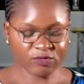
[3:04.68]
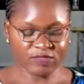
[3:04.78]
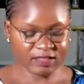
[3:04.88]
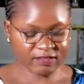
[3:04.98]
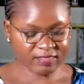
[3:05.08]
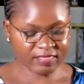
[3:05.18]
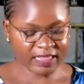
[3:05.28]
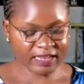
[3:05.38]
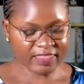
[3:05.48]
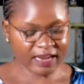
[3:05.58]
of this,
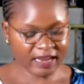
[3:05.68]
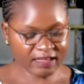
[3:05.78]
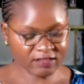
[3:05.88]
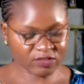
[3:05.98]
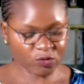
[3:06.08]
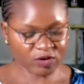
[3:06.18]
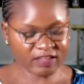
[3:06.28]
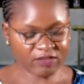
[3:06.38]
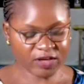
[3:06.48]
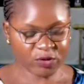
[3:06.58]
the, the list,
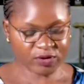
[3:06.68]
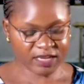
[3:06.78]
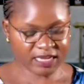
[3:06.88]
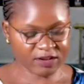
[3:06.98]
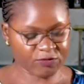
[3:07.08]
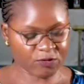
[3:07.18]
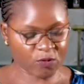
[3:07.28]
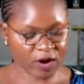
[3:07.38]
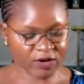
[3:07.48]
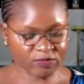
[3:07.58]
whatever you did for
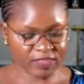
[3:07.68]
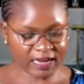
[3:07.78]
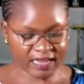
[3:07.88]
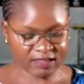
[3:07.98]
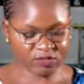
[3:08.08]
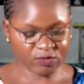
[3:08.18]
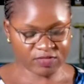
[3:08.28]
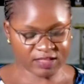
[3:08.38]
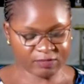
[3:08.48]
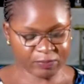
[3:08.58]
one of the list of
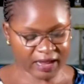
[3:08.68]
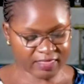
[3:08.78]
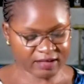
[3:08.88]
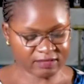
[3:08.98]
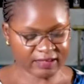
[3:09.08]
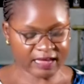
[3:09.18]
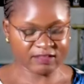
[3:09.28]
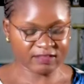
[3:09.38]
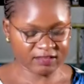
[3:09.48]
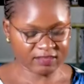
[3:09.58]
these brothers and
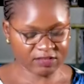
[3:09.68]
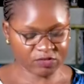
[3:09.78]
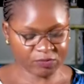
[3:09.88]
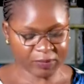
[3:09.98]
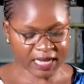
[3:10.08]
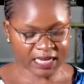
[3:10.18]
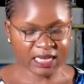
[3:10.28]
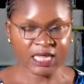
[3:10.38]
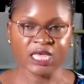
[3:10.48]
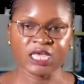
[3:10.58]
sisters of mine,
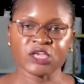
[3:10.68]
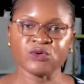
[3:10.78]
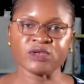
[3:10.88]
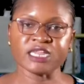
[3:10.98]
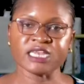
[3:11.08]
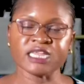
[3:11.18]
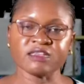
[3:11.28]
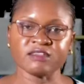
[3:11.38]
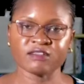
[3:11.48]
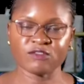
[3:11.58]
you did
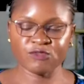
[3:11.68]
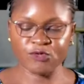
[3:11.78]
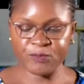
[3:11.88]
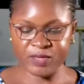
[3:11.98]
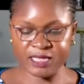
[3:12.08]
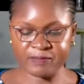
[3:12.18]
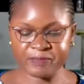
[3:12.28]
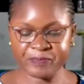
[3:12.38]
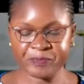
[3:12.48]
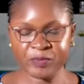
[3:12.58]
it for me.
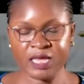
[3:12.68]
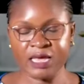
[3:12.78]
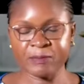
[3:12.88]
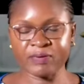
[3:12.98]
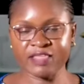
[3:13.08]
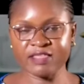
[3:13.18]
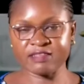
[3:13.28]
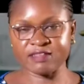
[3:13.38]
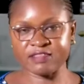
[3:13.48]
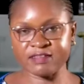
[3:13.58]
Brothers
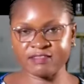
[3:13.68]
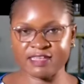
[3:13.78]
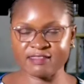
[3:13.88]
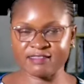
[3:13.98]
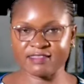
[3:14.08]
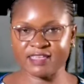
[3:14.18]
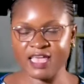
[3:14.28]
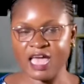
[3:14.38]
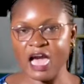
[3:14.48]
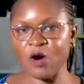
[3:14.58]
and sisters,
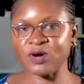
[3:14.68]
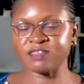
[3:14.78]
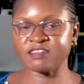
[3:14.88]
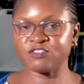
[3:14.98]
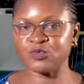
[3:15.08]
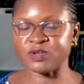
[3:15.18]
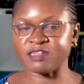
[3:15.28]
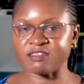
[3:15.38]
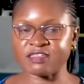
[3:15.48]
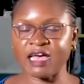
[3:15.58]
I want us to
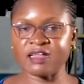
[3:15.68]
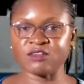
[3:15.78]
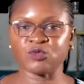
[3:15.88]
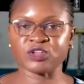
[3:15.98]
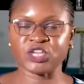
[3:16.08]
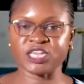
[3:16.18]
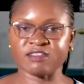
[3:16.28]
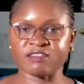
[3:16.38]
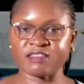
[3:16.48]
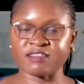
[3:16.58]
understand what
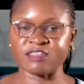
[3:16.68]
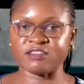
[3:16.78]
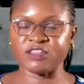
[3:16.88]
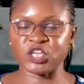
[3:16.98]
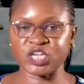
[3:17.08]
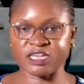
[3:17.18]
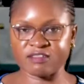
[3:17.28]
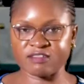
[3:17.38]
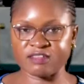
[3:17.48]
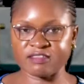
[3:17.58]
Jesus is teaching
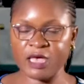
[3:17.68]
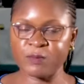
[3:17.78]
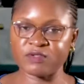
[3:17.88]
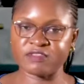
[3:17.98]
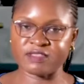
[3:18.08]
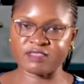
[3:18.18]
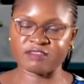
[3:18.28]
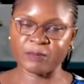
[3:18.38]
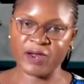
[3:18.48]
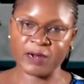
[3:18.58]
his disciples in
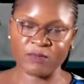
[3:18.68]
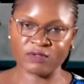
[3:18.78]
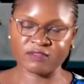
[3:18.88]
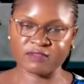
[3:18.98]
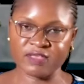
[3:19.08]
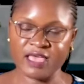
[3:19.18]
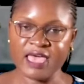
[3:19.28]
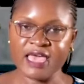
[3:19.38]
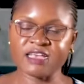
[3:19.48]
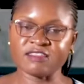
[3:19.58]
these parables.
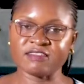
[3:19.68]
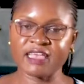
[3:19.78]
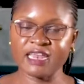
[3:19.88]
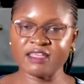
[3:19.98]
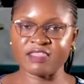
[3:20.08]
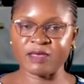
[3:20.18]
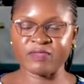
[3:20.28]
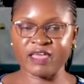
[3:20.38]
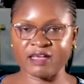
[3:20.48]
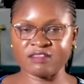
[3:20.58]
He's telling them
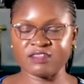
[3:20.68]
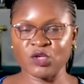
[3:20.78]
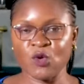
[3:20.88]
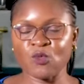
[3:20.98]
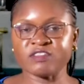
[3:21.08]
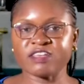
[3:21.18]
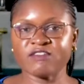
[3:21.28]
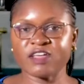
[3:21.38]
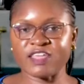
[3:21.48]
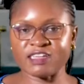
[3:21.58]
that
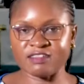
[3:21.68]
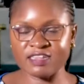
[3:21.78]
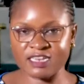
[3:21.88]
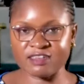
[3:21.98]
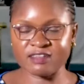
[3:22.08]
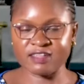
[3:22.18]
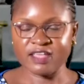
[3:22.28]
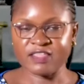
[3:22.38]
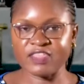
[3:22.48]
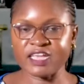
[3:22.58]
whatever they did,
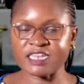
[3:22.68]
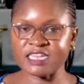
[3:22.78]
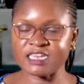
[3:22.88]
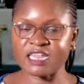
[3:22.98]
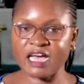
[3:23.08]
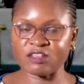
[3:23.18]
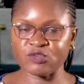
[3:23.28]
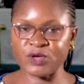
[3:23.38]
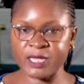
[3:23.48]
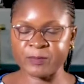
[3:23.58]
they did
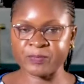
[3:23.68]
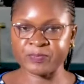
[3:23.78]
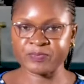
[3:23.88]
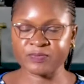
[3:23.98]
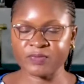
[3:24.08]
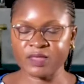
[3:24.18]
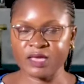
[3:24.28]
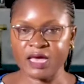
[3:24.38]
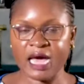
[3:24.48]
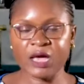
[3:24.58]
unto him.
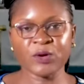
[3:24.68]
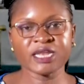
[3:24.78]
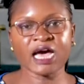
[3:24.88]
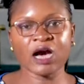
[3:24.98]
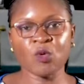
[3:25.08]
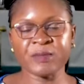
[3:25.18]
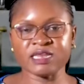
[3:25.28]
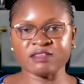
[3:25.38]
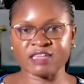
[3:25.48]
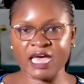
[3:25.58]
I wonder how
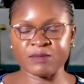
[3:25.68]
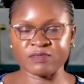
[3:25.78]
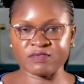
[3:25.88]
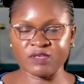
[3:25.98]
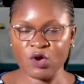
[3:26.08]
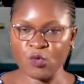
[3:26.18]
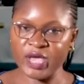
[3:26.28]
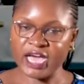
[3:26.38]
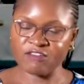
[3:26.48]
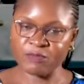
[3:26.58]
many times
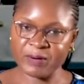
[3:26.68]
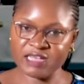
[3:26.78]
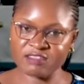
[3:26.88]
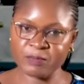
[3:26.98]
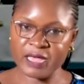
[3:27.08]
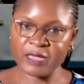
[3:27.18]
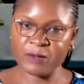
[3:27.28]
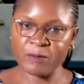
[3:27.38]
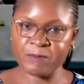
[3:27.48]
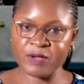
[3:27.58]
we have passed by
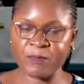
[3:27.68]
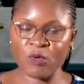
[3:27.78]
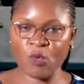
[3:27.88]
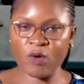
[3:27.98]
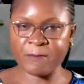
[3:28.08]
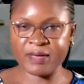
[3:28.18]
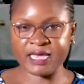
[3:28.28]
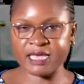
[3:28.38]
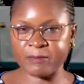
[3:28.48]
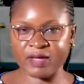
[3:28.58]
people who are
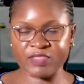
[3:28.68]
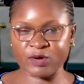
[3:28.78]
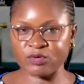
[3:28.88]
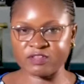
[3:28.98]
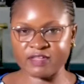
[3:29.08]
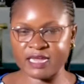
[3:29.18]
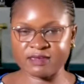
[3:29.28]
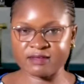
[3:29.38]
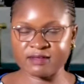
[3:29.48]
begging by the roadside.